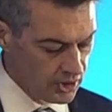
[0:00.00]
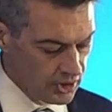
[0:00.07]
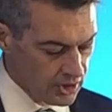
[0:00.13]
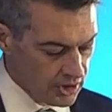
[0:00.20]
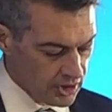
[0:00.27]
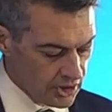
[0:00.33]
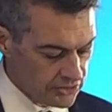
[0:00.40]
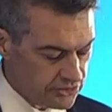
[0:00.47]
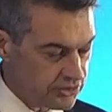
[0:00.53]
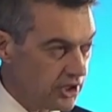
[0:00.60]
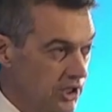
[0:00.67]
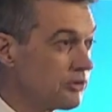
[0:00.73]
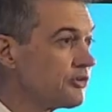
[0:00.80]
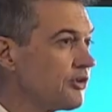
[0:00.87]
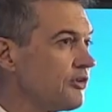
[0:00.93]

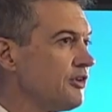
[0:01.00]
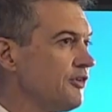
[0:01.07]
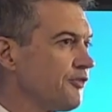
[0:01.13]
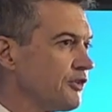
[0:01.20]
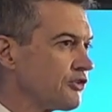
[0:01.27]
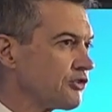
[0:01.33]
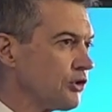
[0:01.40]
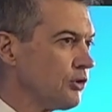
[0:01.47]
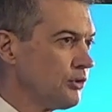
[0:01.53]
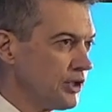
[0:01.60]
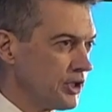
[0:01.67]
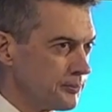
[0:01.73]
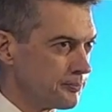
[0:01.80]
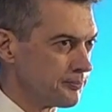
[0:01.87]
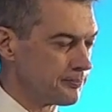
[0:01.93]
Australia is a different story.
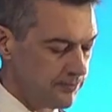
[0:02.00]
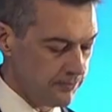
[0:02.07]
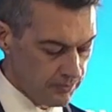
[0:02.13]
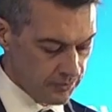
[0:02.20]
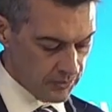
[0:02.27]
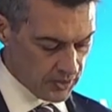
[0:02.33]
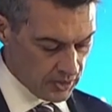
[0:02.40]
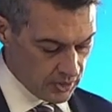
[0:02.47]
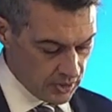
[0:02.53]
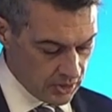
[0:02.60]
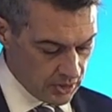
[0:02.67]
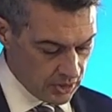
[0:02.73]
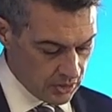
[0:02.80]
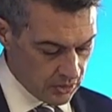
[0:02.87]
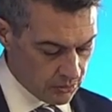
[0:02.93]

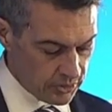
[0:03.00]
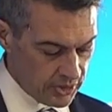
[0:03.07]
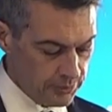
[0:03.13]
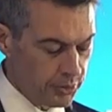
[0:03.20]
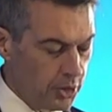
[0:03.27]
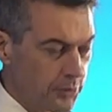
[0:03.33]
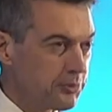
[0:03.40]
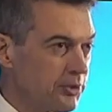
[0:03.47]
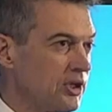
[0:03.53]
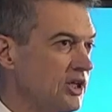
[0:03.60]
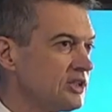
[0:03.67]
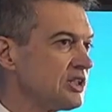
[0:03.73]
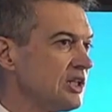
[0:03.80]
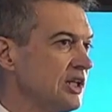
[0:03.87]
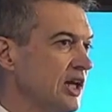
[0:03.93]
With our
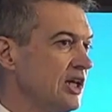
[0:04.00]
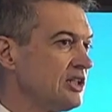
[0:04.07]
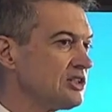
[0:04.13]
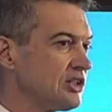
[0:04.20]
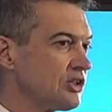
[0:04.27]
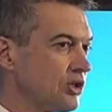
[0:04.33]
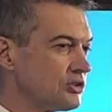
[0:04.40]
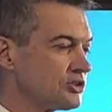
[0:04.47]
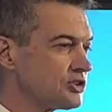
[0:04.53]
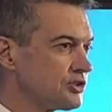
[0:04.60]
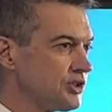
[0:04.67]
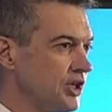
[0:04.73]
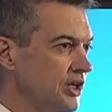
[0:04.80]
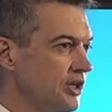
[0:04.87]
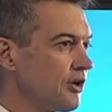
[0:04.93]
population largely
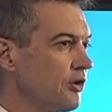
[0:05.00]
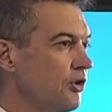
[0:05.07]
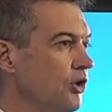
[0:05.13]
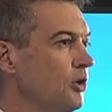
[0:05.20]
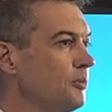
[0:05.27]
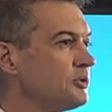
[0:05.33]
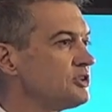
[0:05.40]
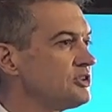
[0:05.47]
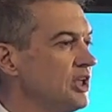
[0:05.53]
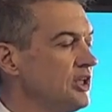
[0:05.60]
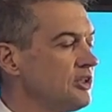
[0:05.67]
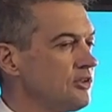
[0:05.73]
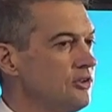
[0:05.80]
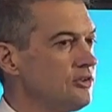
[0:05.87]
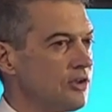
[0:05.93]
concentrated in urban
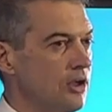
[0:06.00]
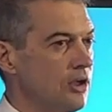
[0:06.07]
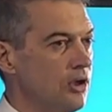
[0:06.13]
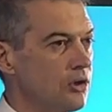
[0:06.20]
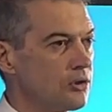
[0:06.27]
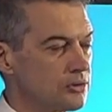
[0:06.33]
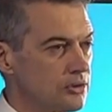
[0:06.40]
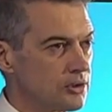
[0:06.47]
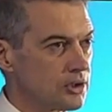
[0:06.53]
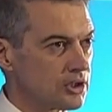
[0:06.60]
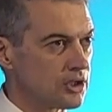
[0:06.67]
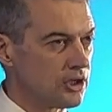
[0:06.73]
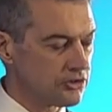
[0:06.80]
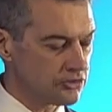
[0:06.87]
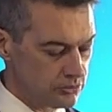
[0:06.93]
centres along the
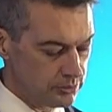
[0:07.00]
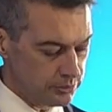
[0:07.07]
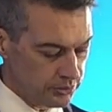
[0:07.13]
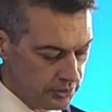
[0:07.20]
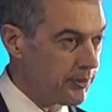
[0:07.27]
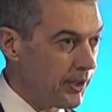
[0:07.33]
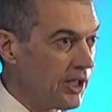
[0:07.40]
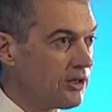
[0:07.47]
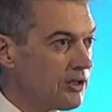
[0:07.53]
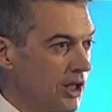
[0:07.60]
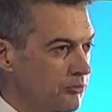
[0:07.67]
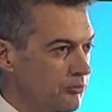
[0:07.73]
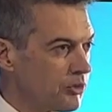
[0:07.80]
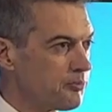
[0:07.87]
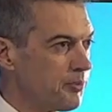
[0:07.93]
coastal perimeter and
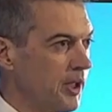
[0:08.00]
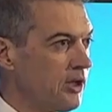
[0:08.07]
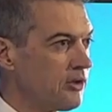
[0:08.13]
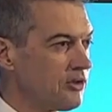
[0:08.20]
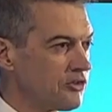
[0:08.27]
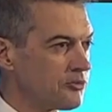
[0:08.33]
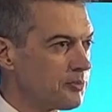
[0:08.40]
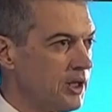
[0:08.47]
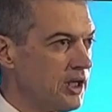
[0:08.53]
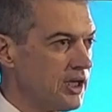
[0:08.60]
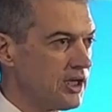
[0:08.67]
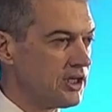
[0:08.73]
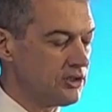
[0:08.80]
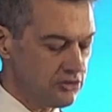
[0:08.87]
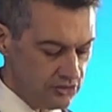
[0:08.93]
with boundless
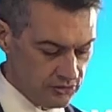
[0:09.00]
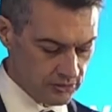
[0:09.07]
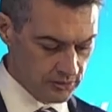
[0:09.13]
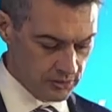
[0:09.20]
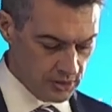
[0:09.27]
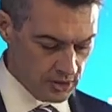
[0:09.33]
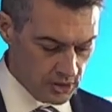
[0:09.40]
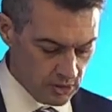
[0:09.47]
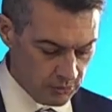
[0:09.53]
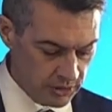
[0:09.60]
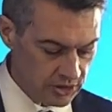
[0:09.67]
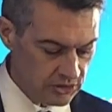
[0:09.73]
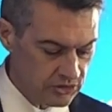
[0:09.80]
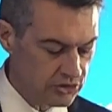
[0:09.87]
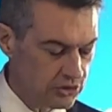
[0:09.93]
plains, we
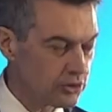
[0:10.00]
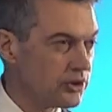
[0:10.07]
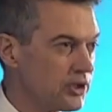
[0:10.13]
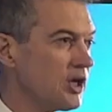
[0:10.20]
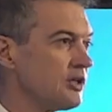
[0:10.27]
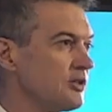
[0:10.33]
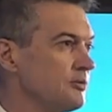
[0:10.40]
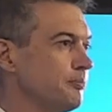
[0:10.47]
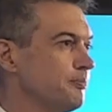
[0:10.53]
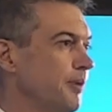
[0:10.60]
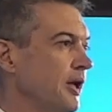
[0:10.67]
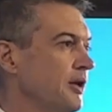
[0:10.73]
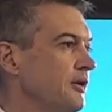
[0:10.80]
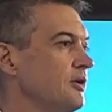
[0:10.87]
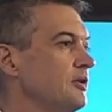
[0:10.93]
enjoy an
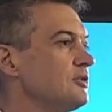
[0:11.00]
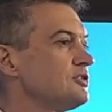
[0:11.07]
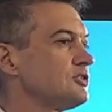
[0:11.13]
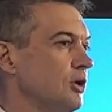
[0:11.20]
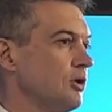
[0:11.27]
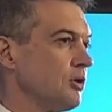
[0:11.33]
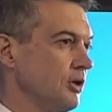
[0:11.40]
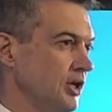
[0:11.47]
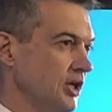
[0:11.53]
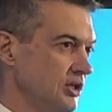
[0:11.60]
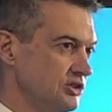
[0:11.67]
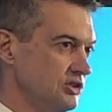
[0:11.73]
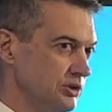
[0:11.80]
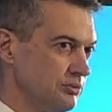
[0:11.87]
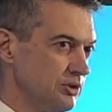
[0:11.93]
abundant solar energy
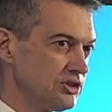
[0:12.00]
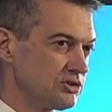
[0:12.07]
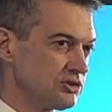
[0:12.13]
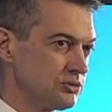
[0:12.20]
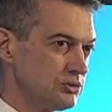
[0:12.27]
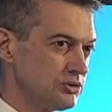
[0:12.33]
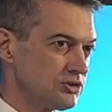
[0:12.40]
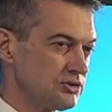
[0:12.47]
resource.